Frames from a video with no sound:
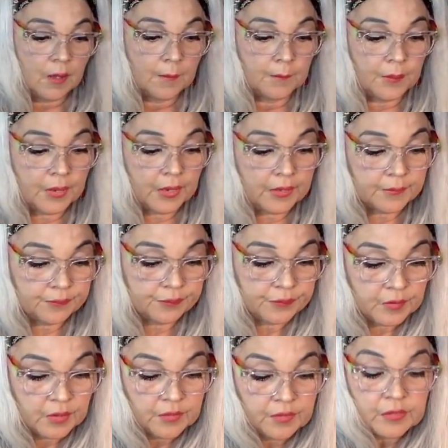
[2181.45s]
but
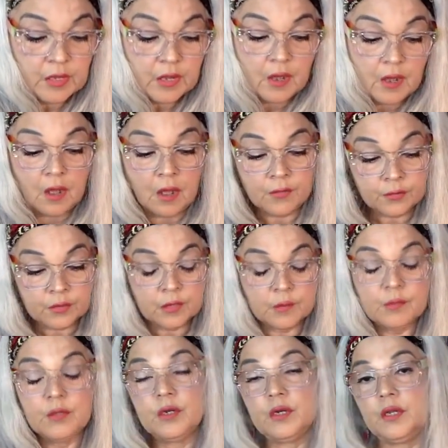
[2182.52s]
the other
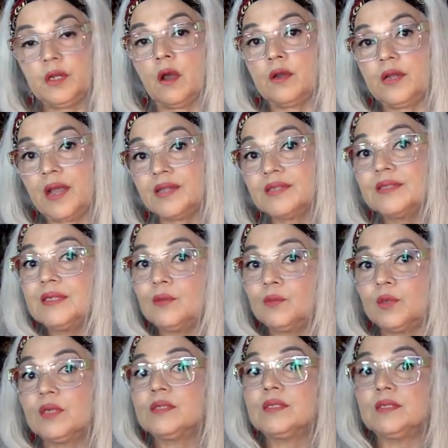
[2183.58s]
community on Etsy
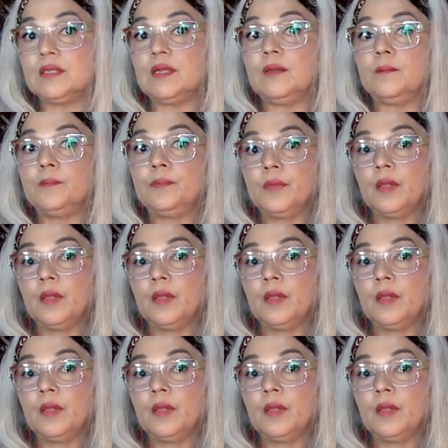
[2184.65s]
was the